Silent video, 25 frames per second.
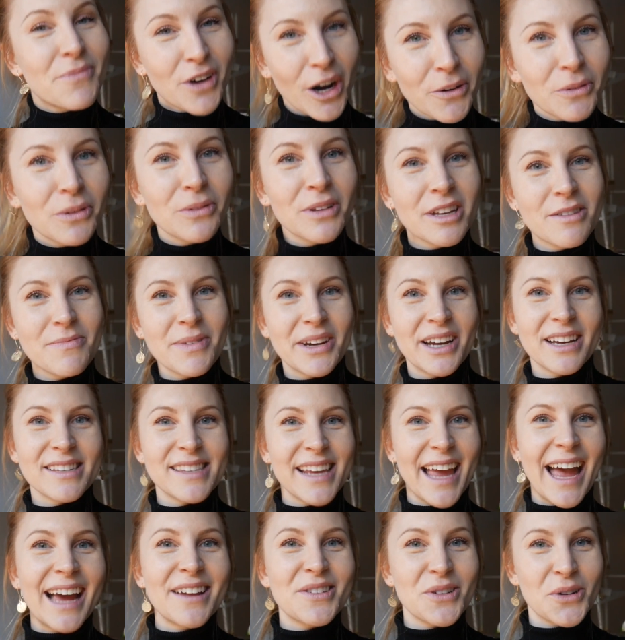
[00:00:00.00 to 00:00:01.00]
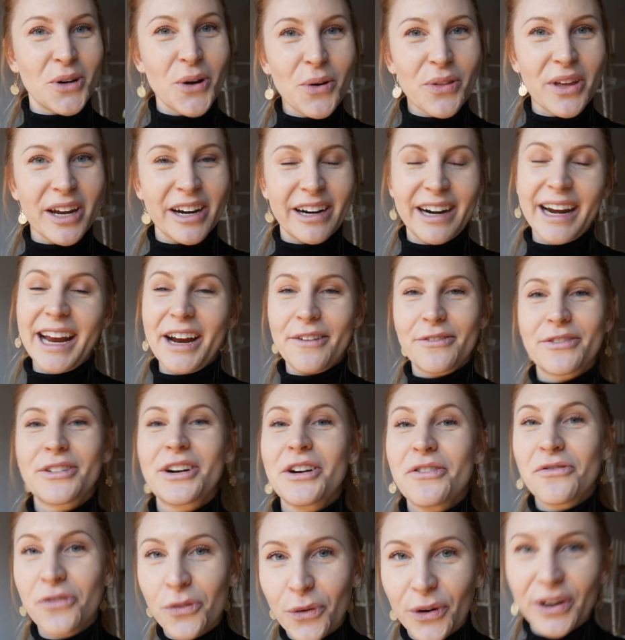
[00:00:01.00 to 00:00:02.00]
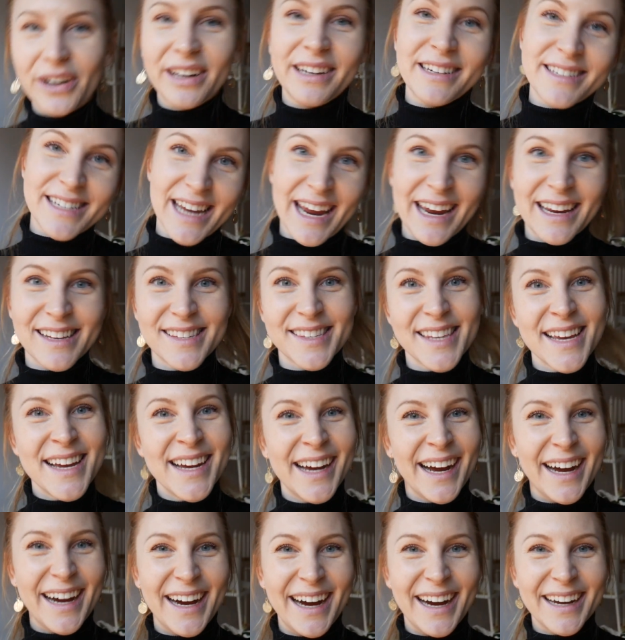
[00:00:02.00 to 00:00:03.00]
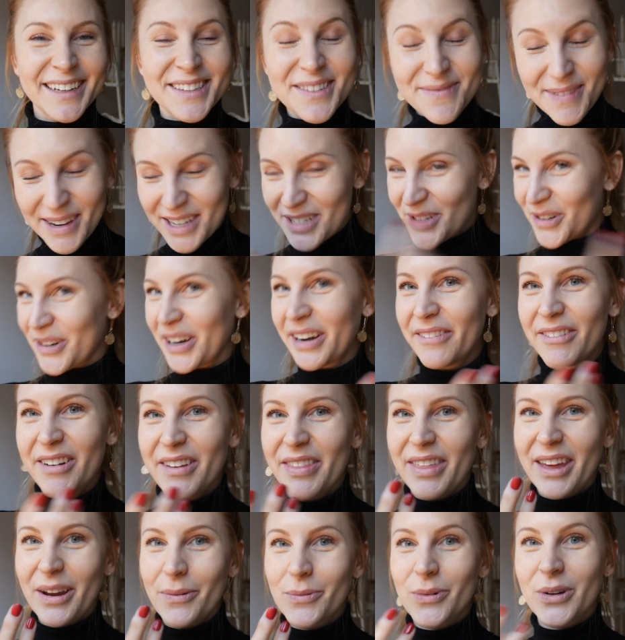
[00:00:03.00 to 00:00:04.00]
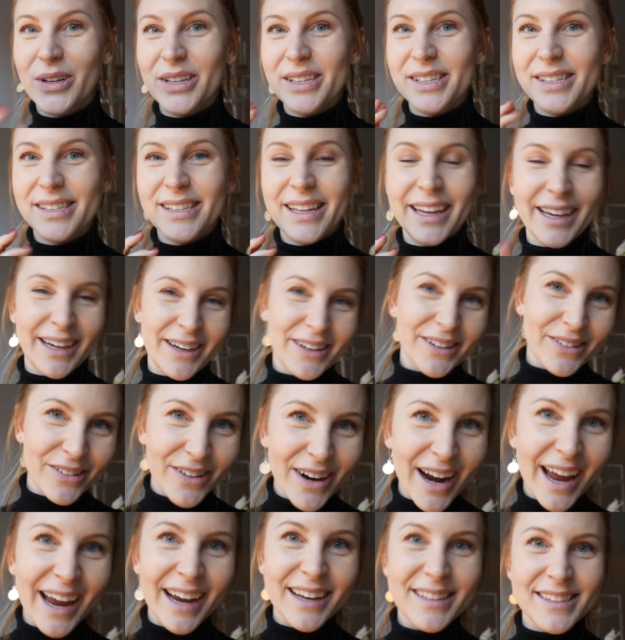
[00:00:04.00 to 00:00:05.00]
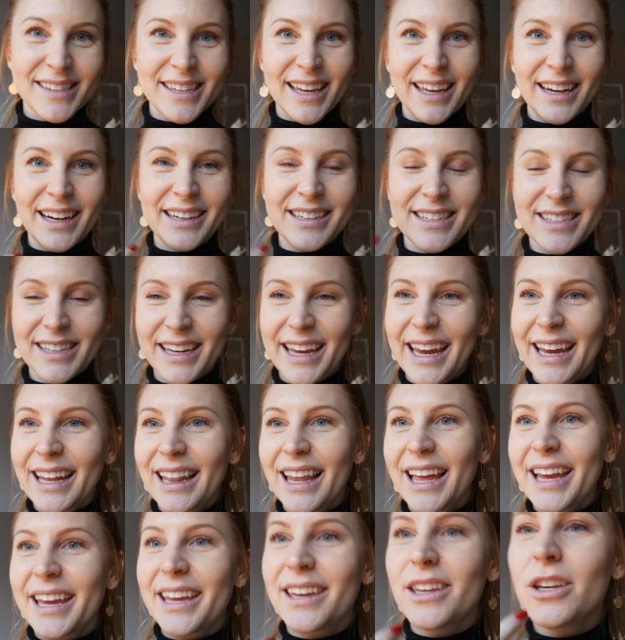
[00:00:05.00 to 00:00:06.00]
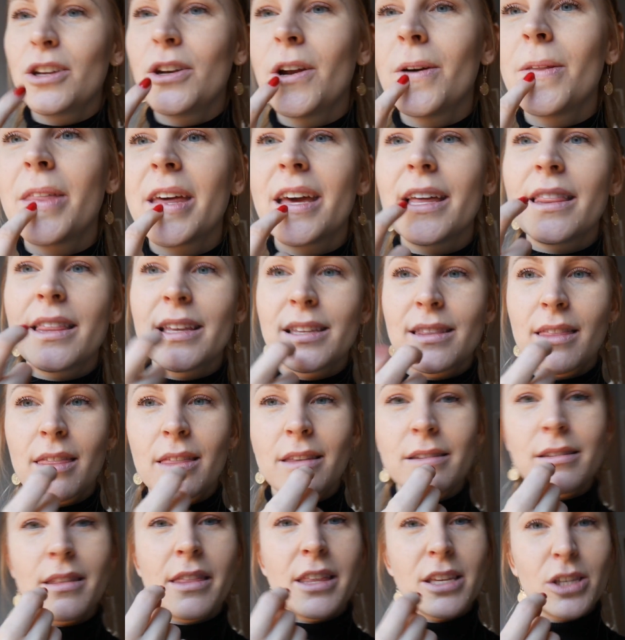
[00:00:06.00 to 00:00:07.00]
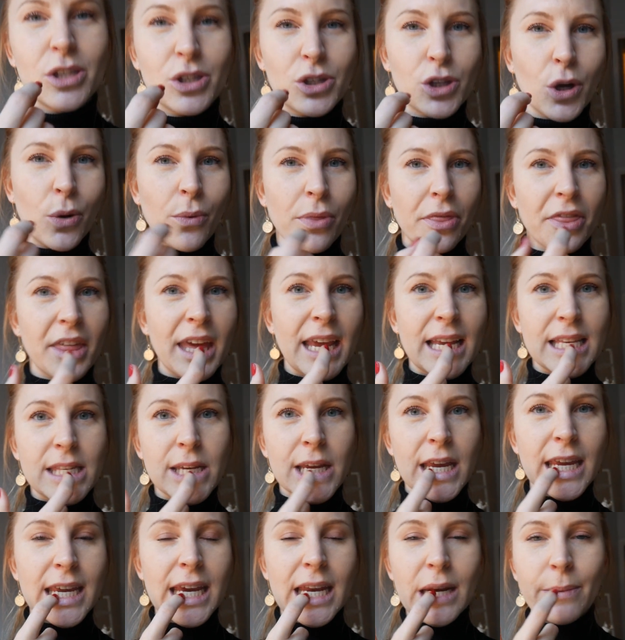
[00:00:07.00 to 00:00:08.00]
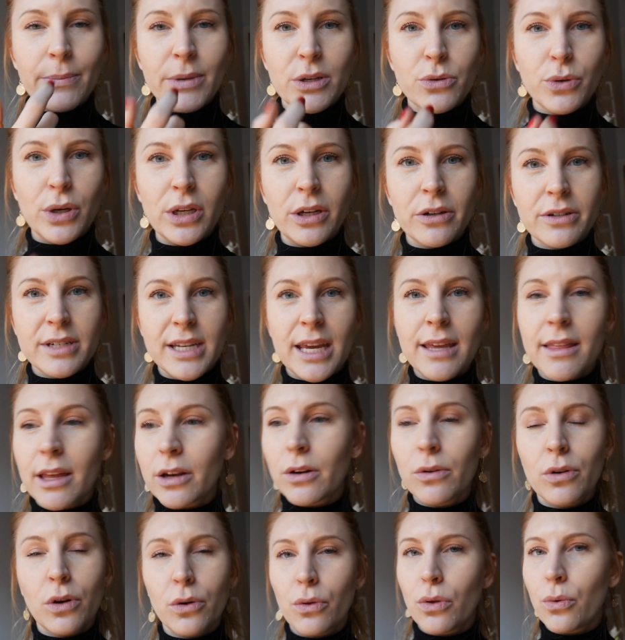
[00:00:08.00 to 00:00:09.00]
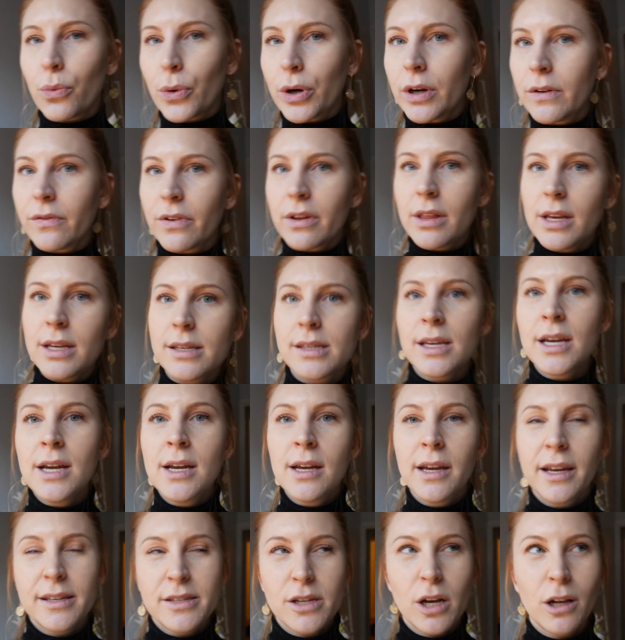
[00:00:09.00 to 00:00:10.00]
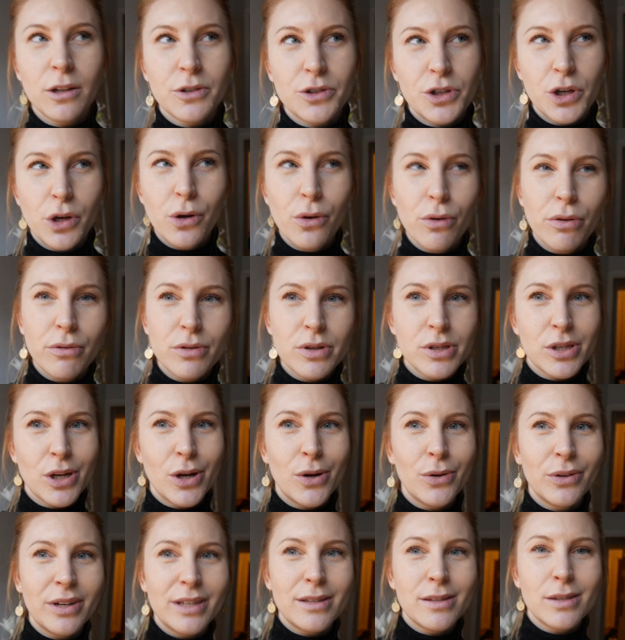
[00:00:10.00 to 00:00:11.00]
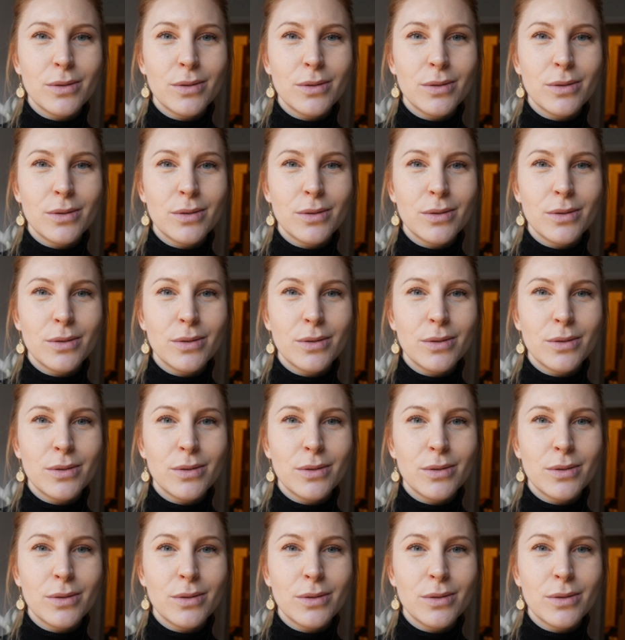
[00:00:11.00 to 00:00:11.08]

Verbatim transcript: probably because I had to go there every 40 days to make sure everything was like correct, and I didn't get like, you know, the stone things you can get in between your teeth. I don't know the word for this. It's called toothstone in